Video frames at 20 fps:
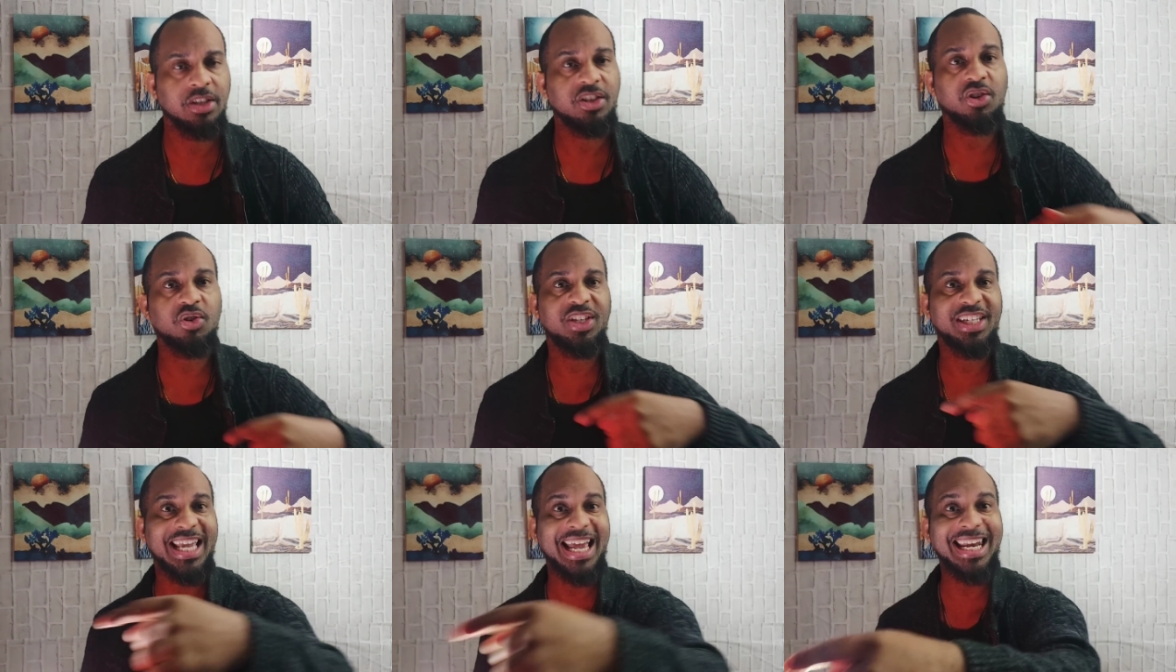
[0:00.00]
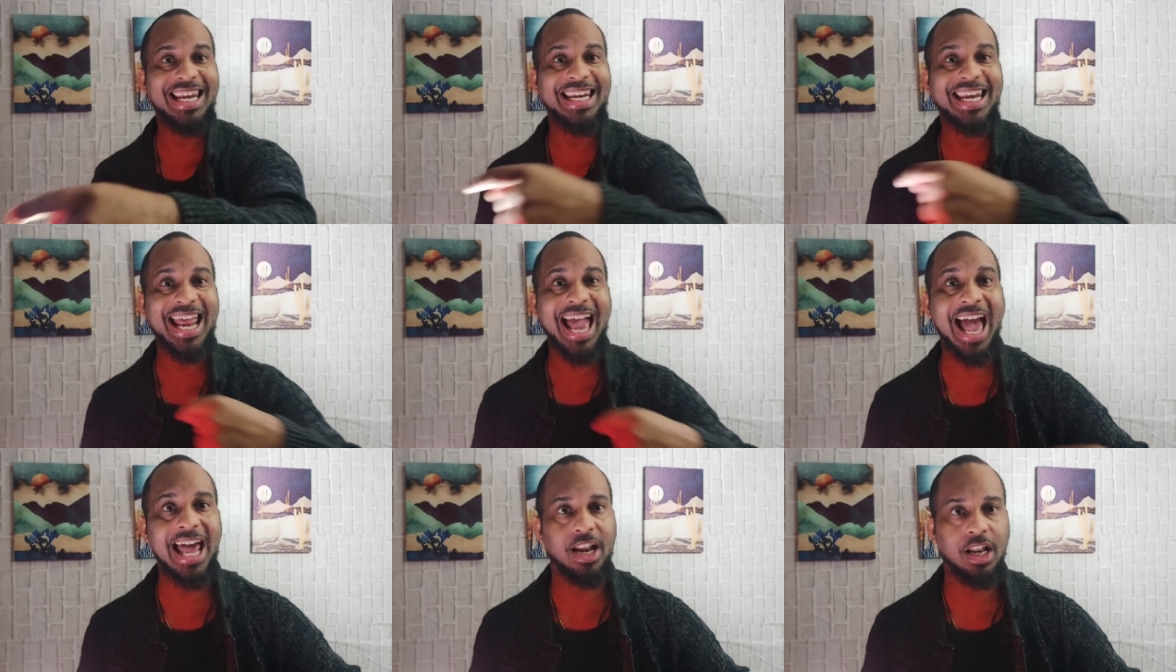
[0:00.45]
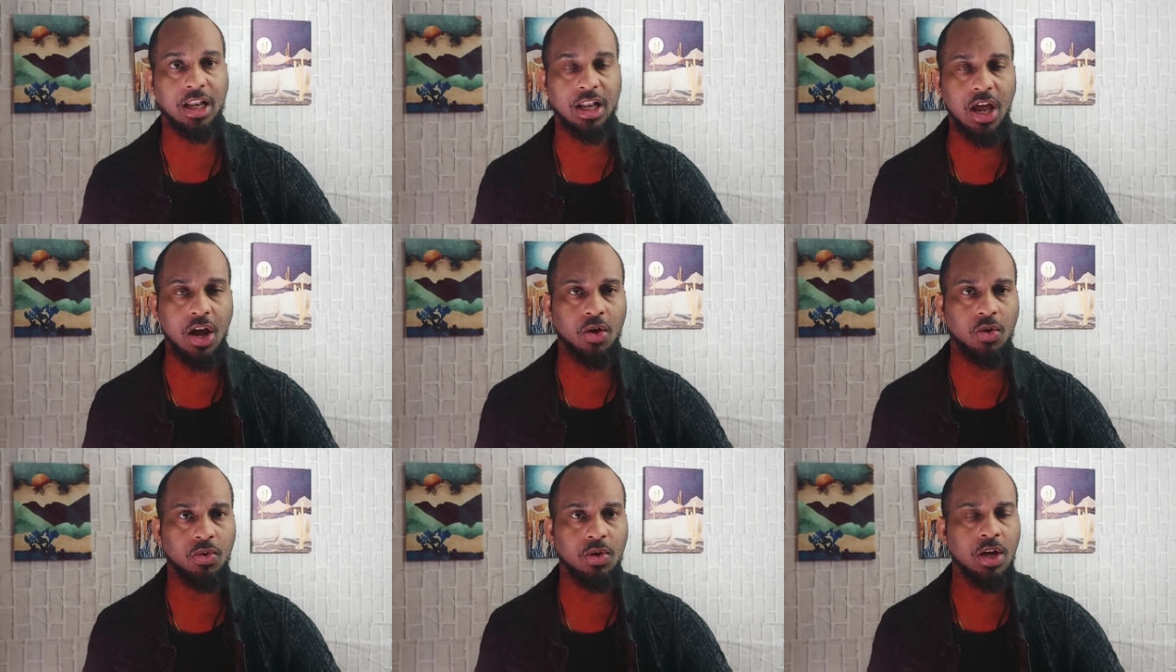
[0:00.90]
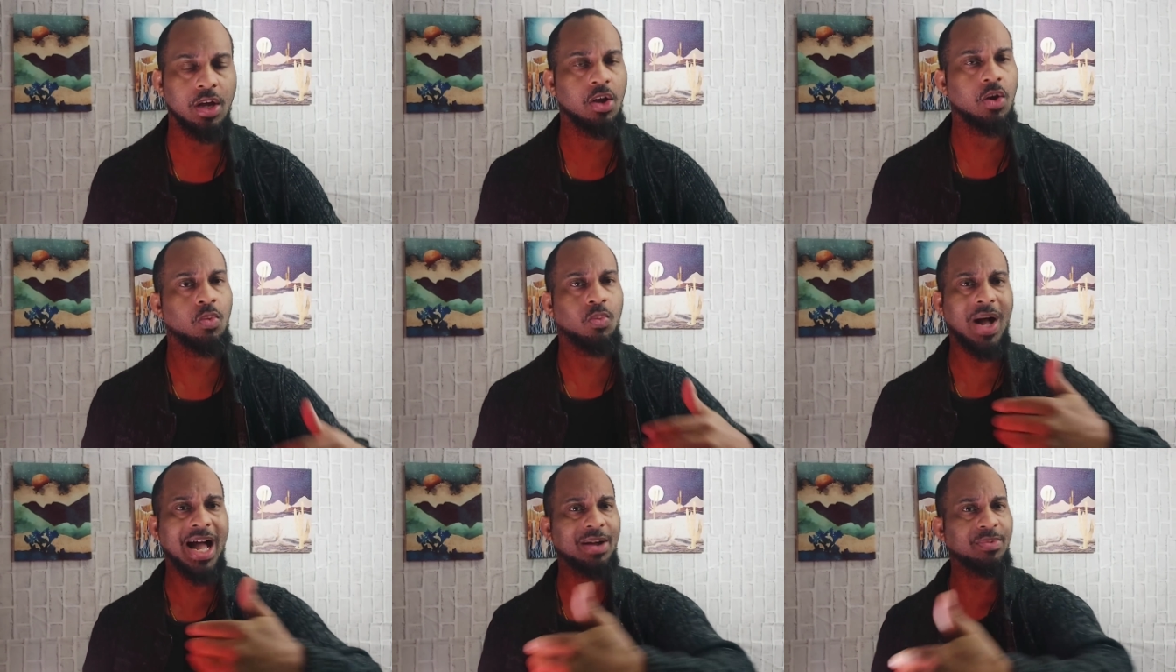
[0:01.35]
They're getting it at a low.
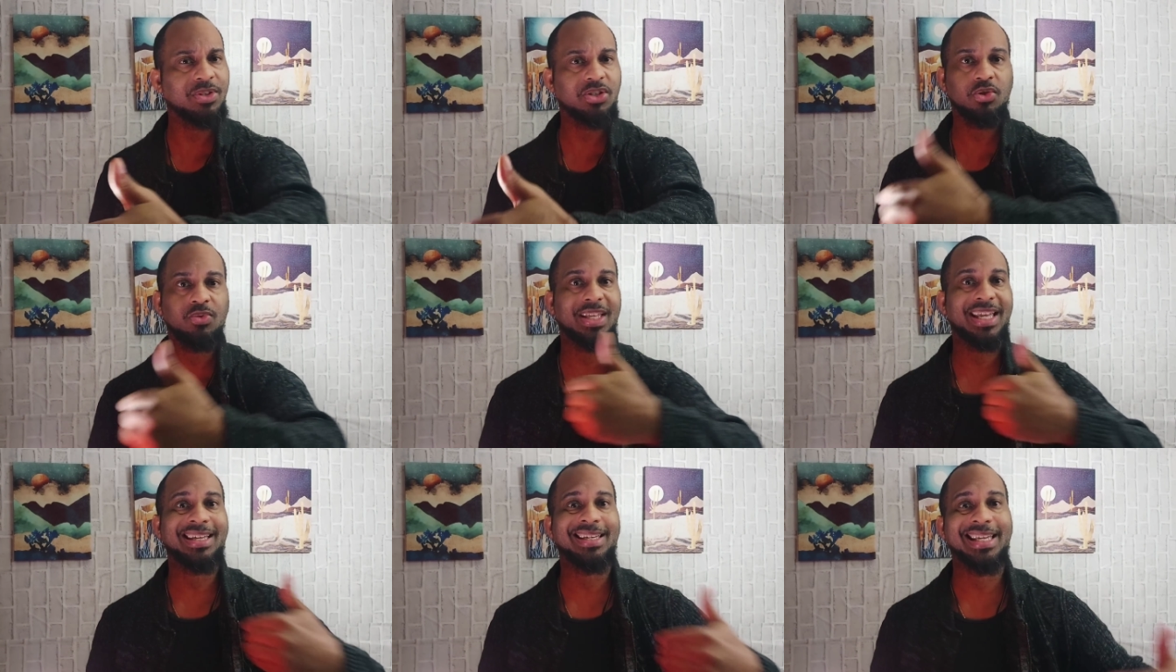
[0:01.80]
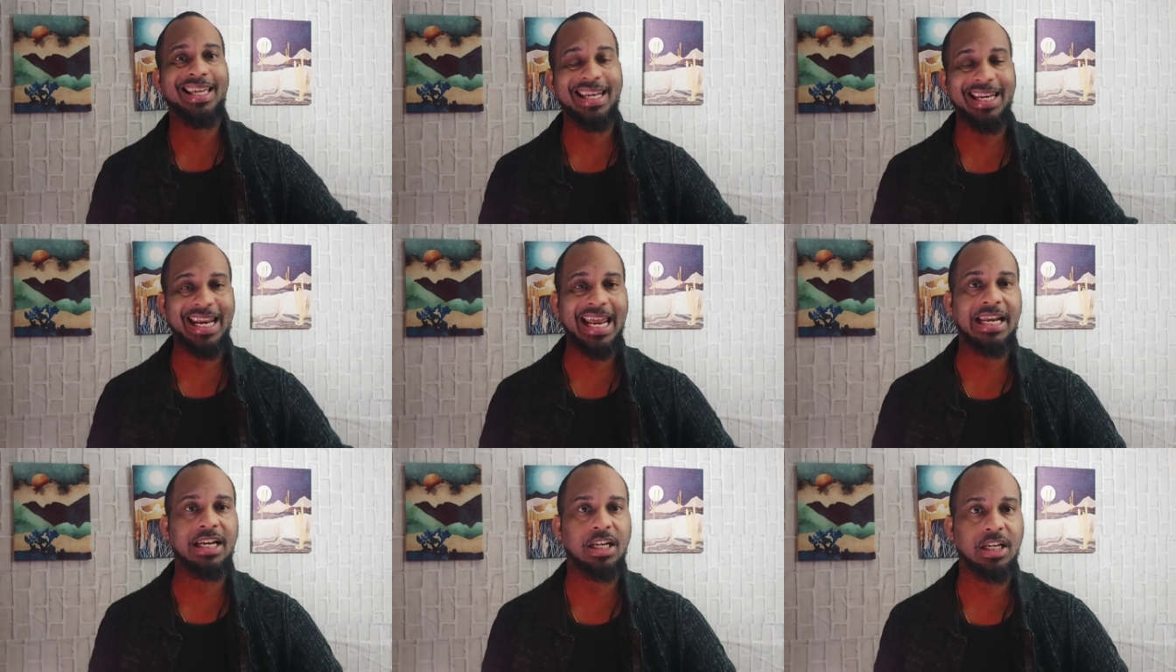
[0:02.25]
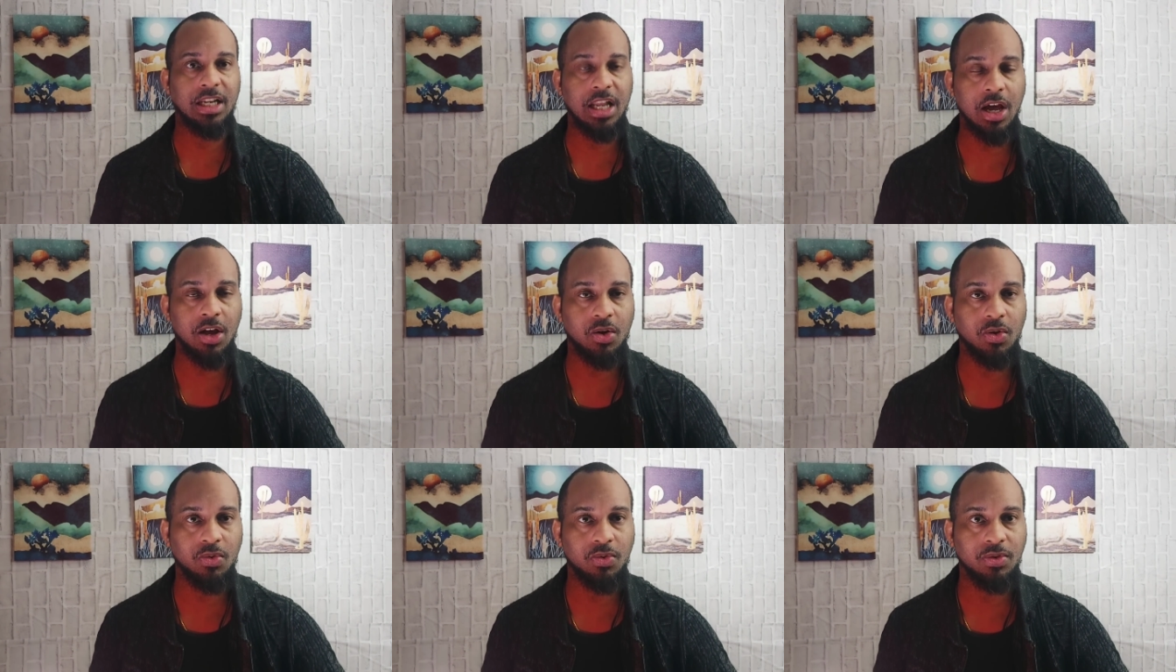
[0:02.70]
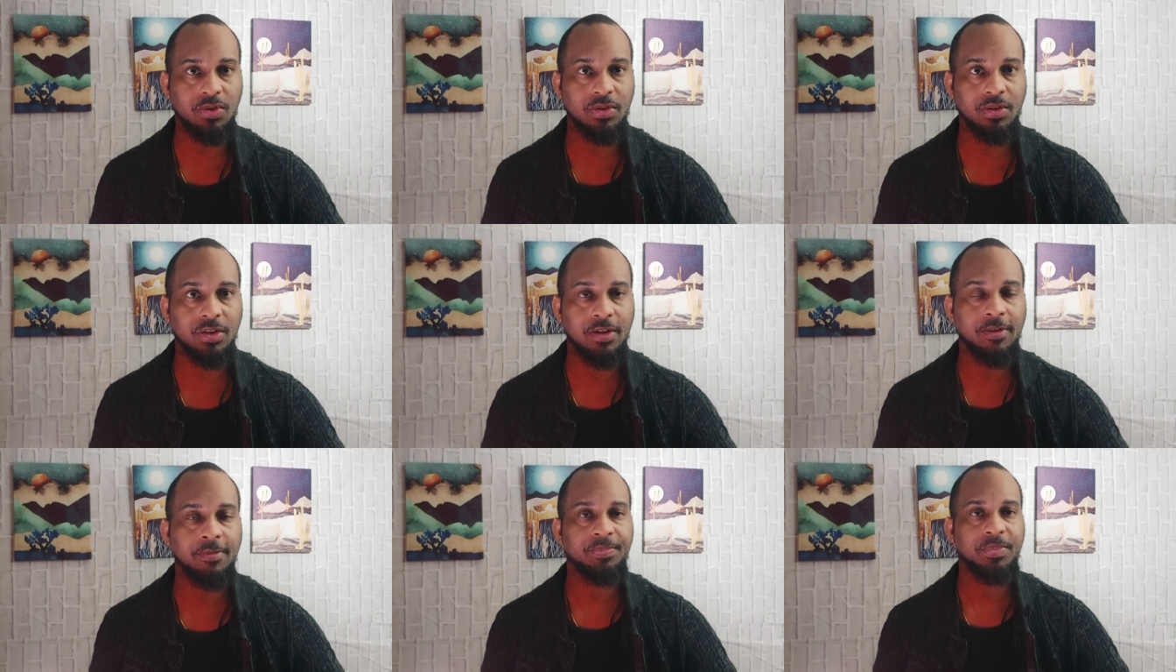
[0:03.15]
Why would you then get it at a low
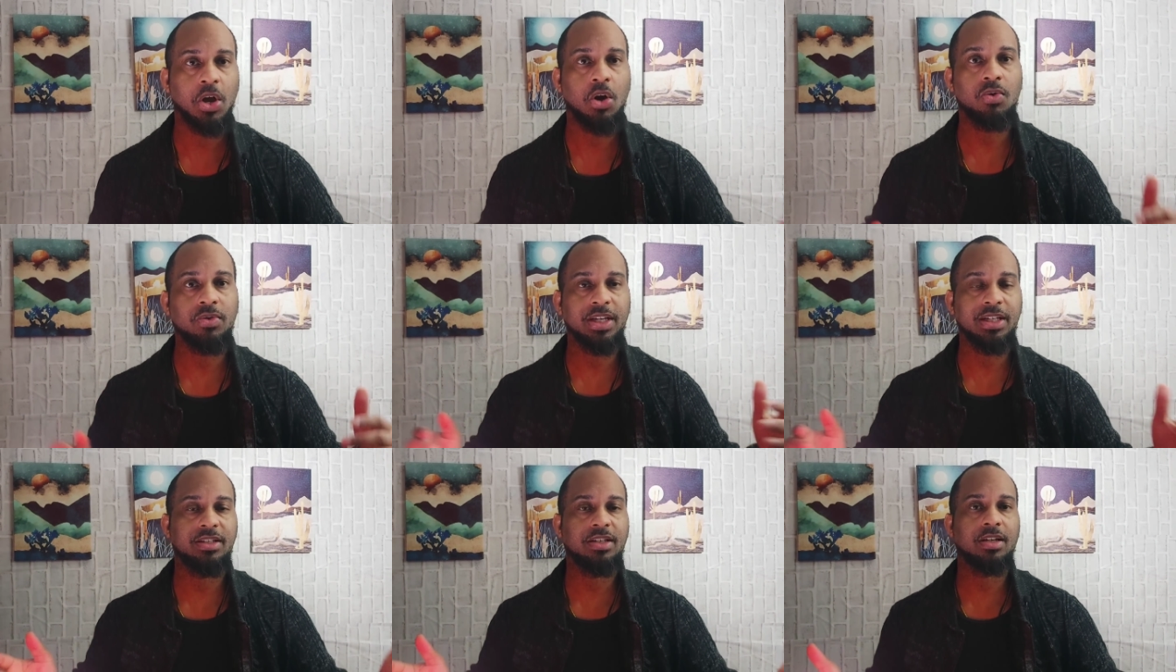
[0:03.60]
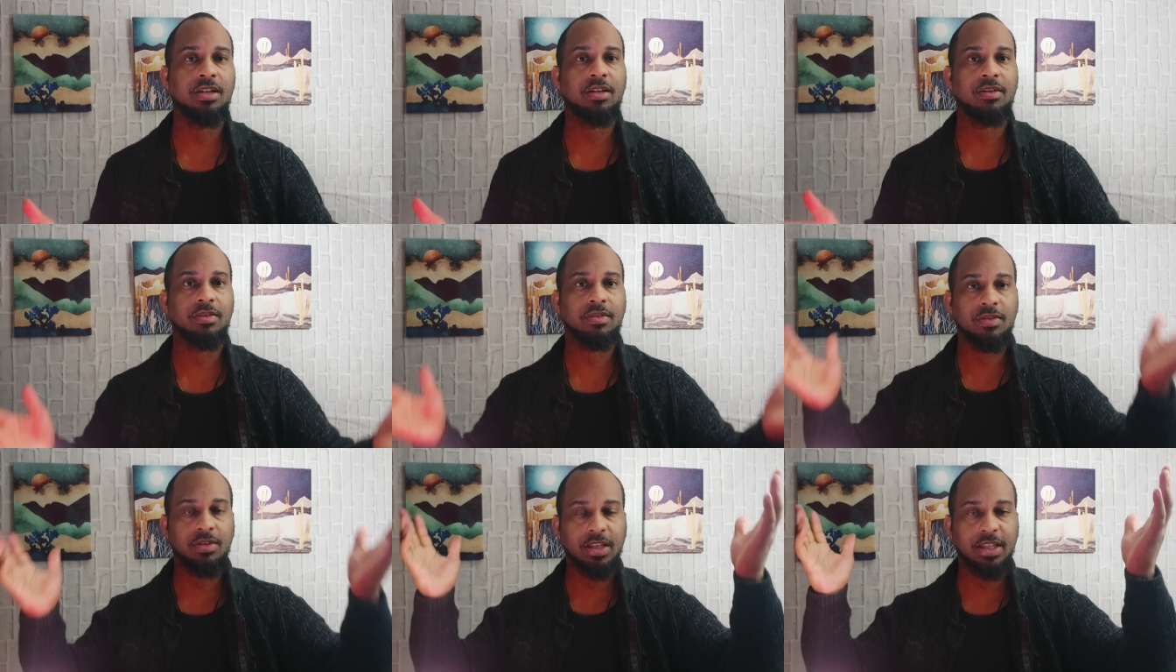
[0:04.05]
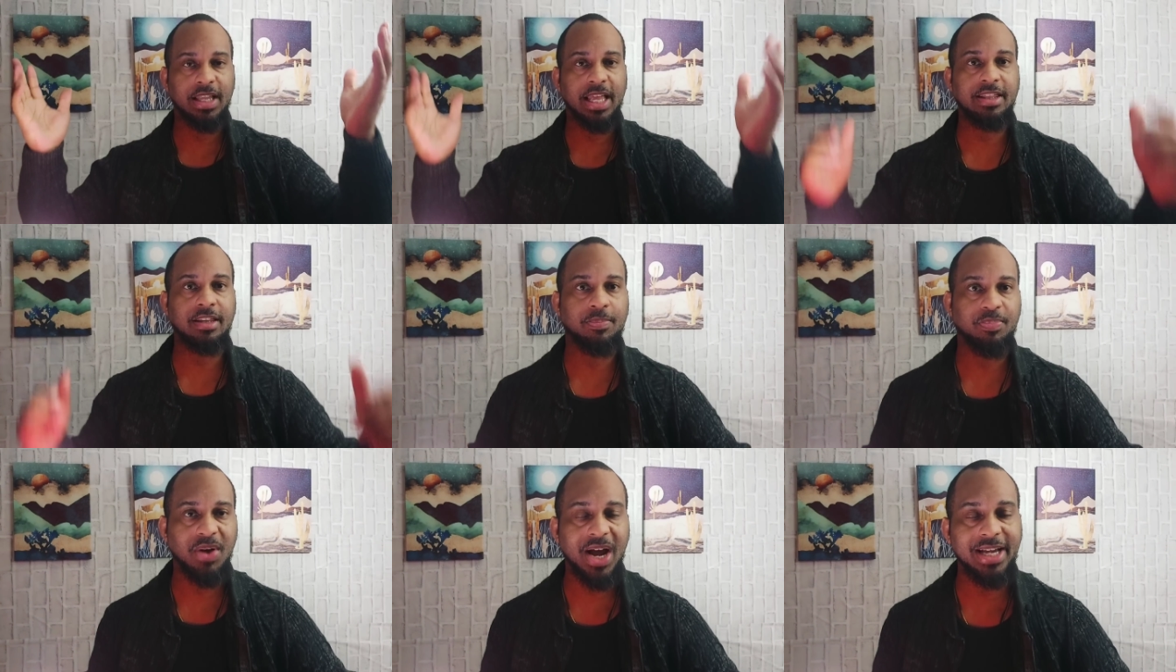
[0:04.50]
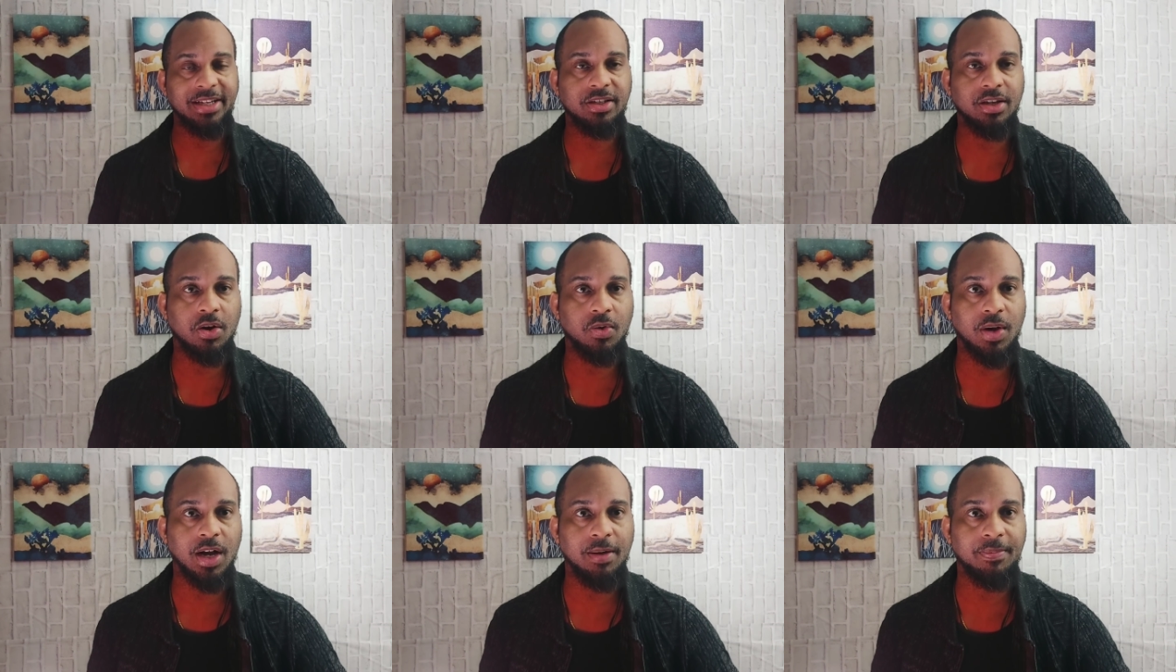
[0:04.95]
only to let the price
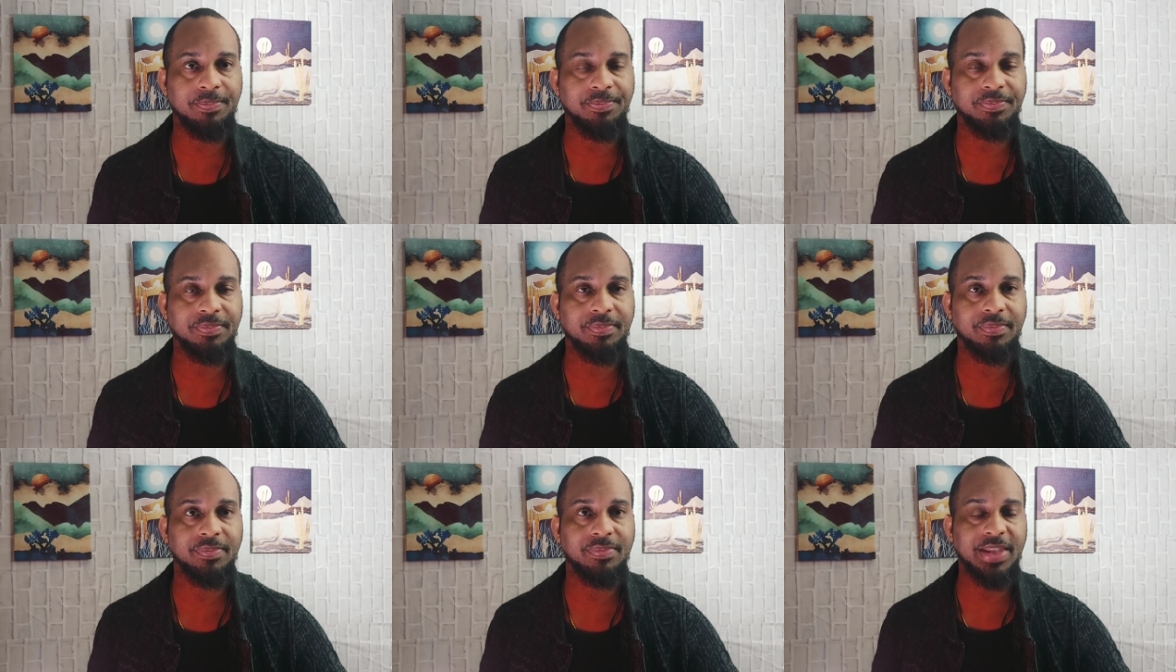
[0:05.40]
go up?